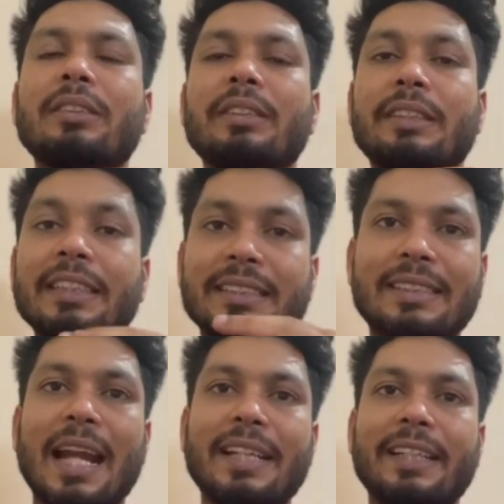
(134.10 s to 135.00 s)

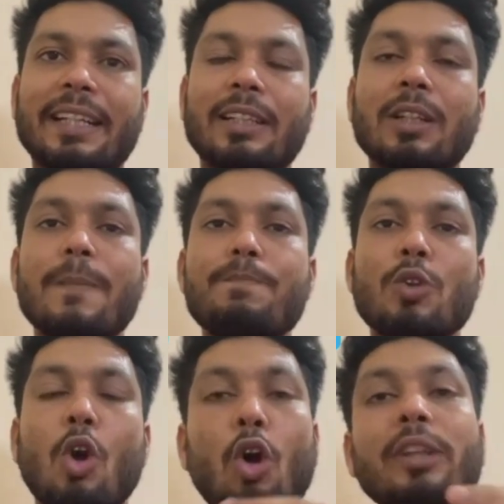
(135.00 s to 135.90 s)
decided
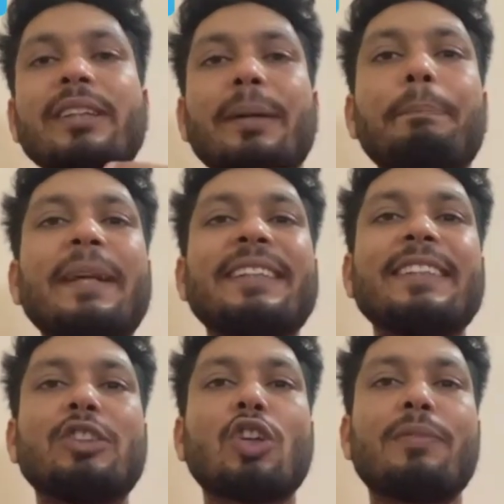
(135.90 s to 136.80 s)
on the
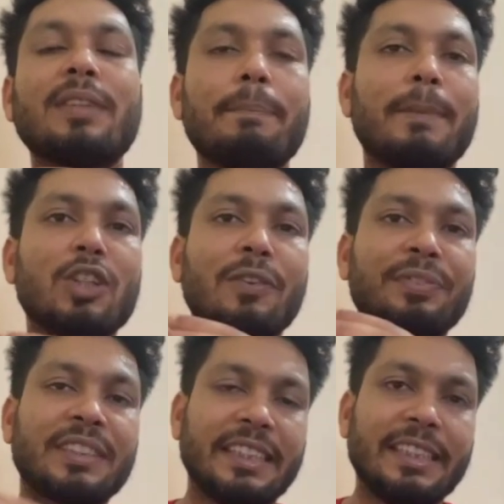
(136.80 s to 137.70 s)
basis of number of
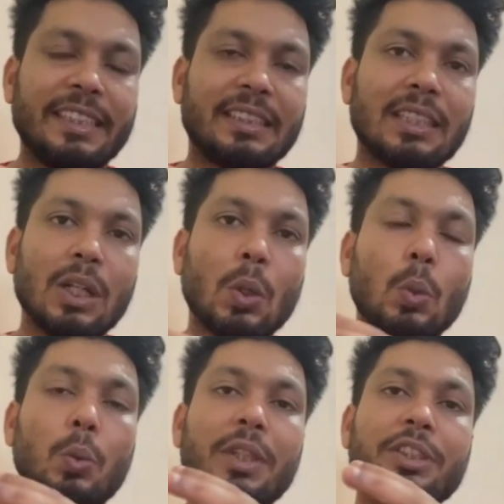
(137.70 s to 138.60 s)
seats
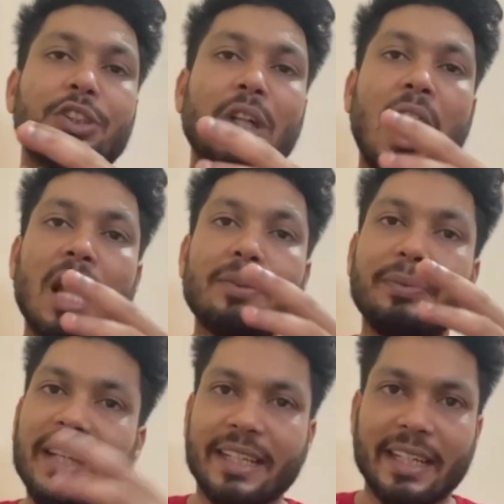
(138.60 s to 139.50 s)
which are
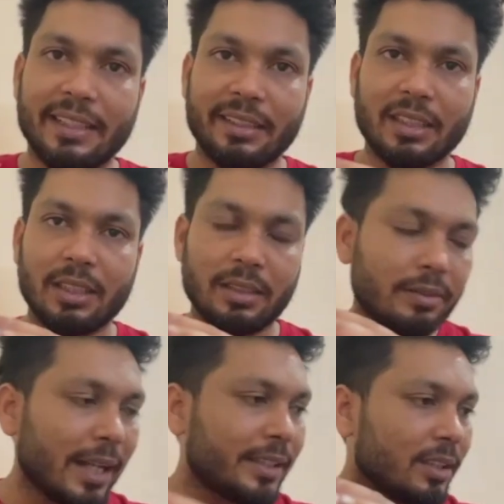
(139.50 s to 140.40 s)
vacant,
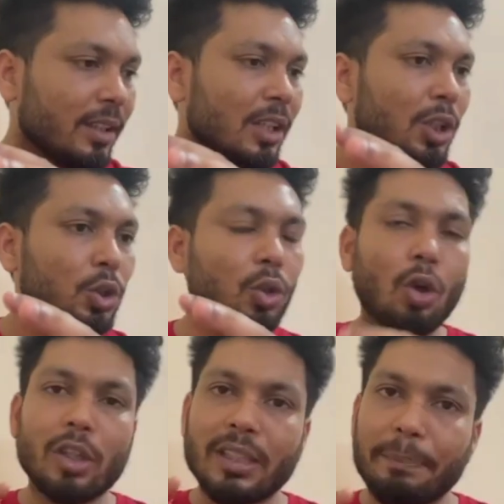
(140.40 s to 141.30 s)
right? So
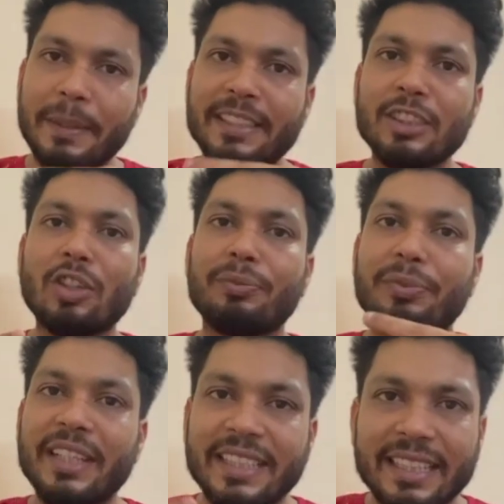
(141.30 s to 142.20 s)
on the basis of
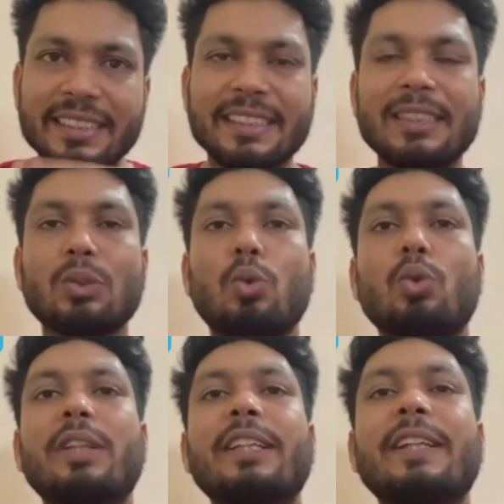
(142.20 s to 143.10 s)
vacancies
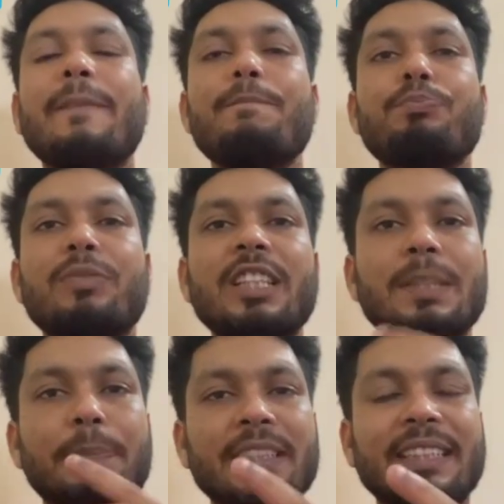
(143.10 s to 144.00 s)
only, this
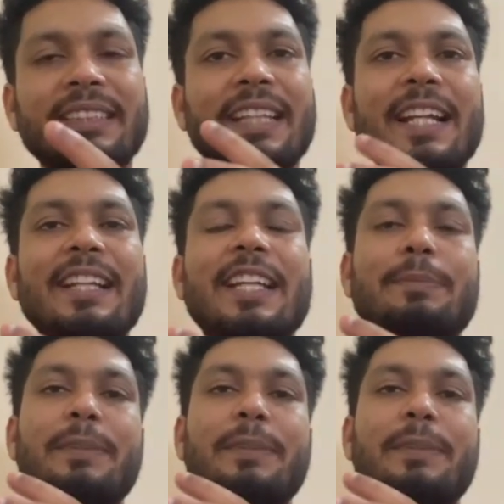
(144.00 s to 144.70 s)
percentile has